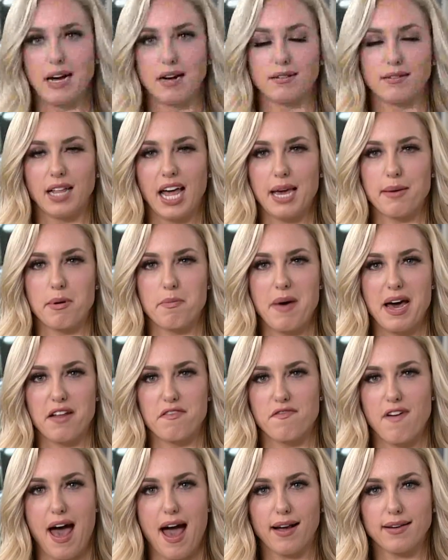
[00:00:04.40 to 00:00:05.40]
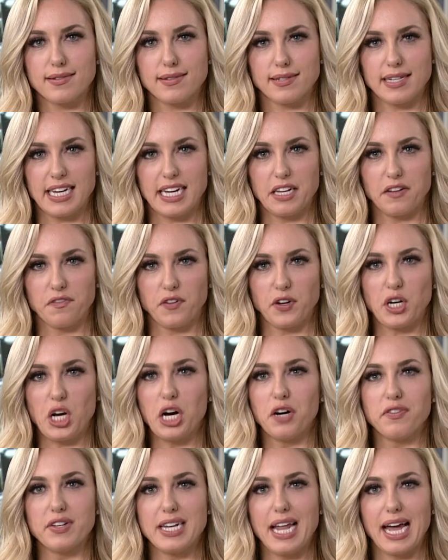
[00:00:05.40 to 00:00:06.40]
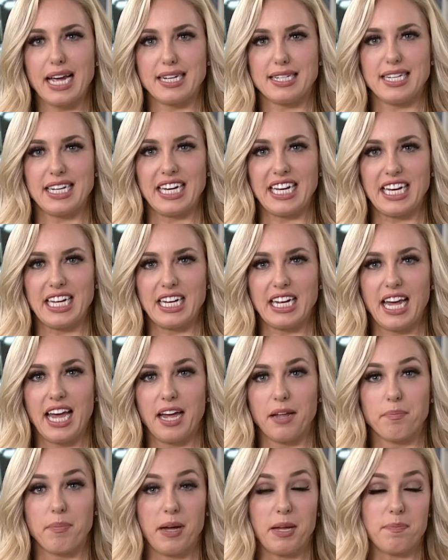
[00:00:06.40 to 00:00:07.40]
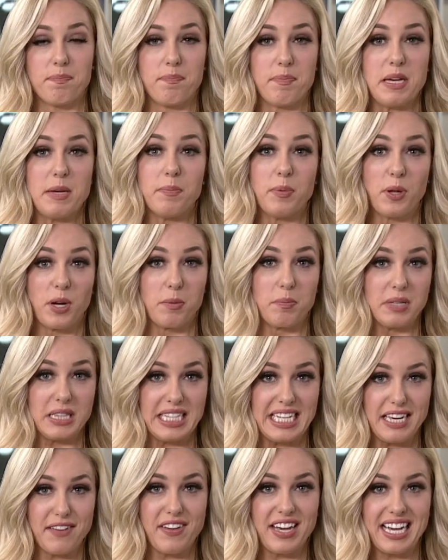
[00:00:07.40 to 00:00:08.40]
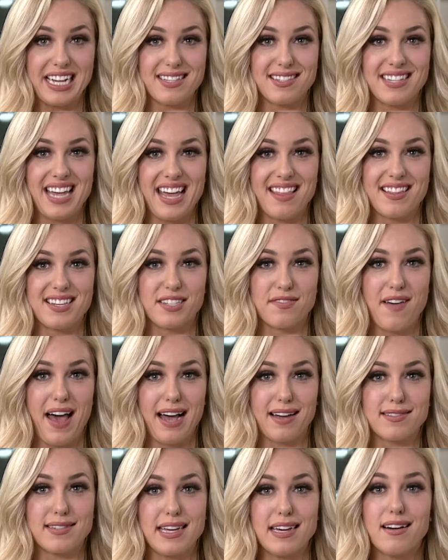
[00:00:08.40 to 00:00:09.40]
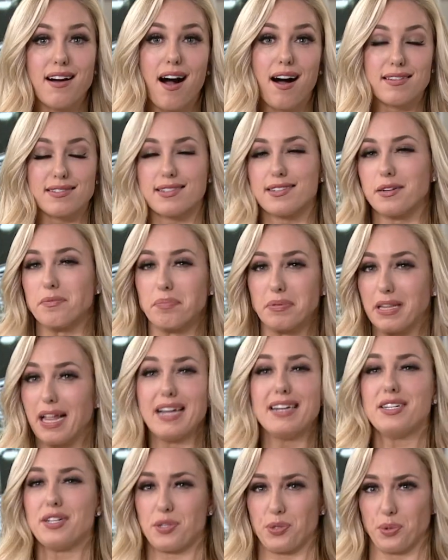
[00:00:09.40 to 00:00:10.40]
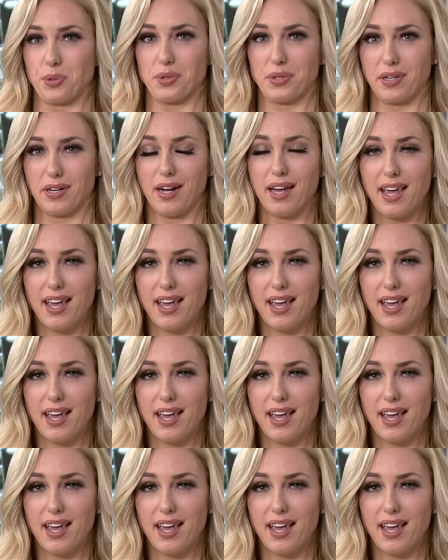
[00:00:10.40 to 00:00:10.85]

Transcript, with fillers: a claim about a vaccine for COVID-19, and but people are believing it, saying this vaccine causes a blood disorder.